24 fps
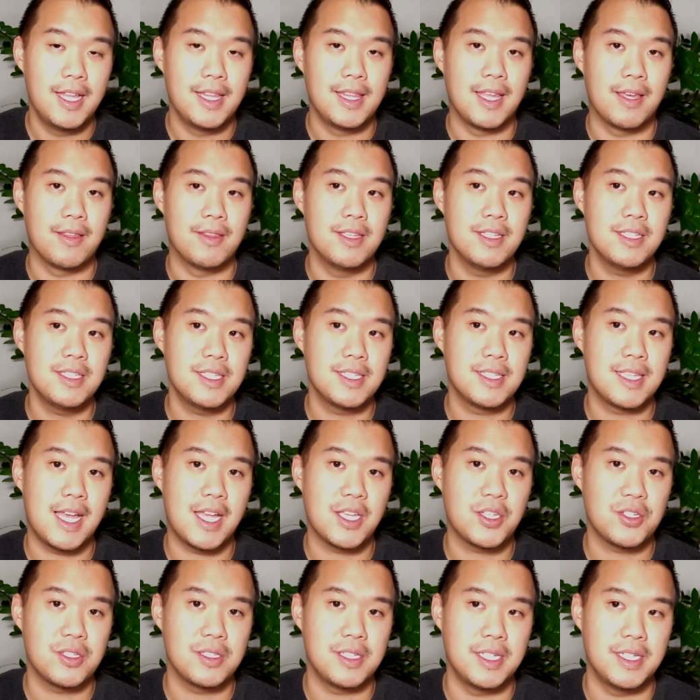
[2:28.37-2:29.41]
Now, this is
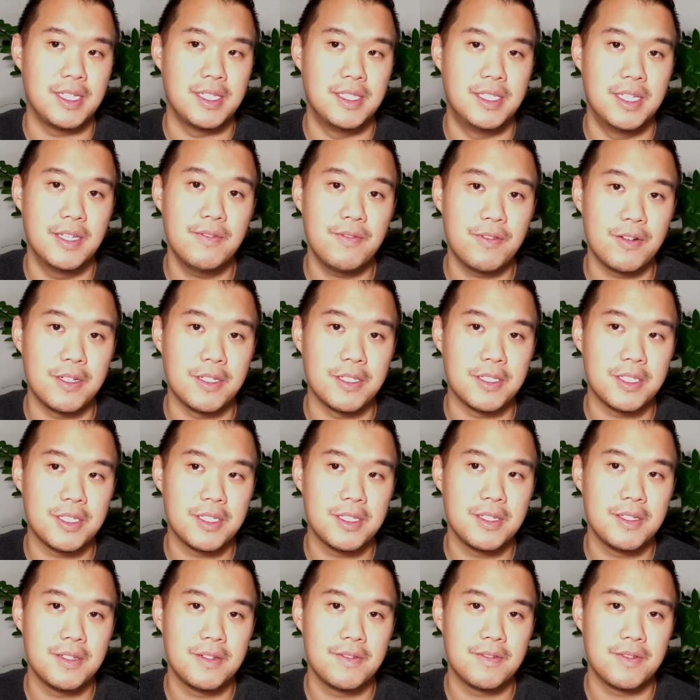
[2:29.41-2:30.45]
actually different
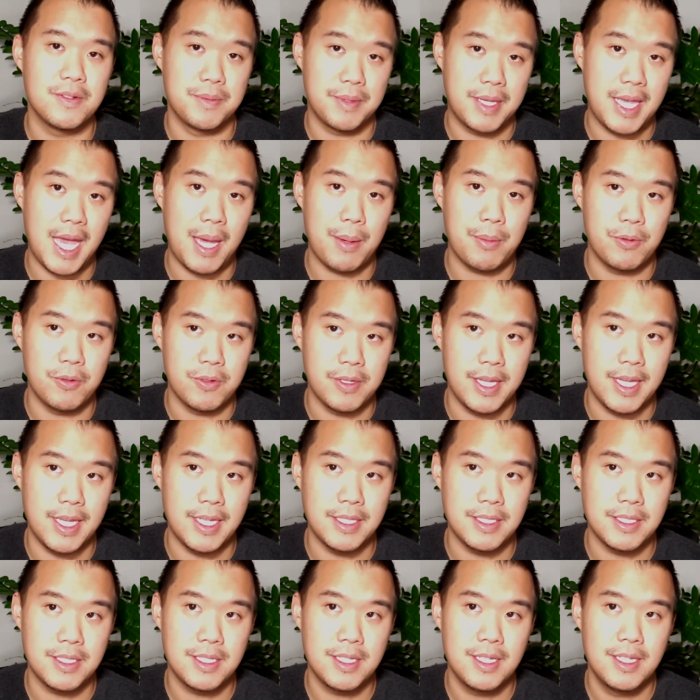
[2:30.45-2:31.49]
from capital
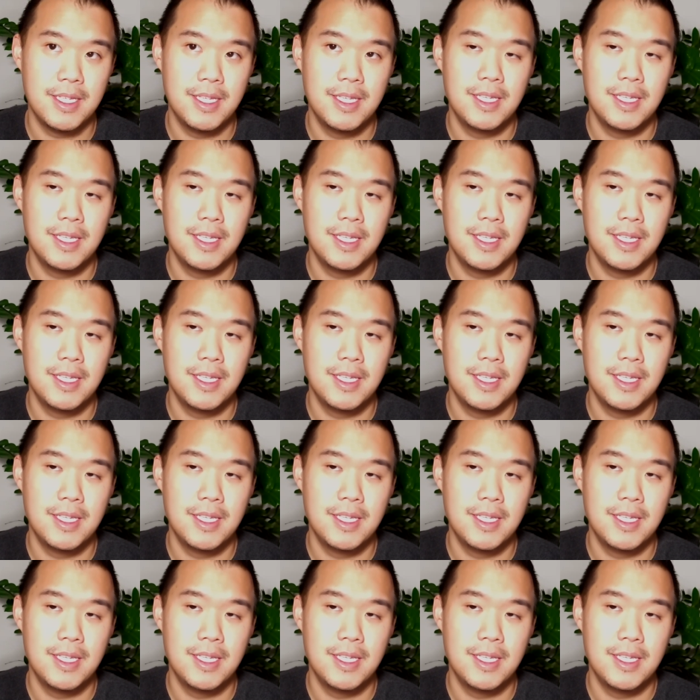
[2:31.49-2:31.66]
gains.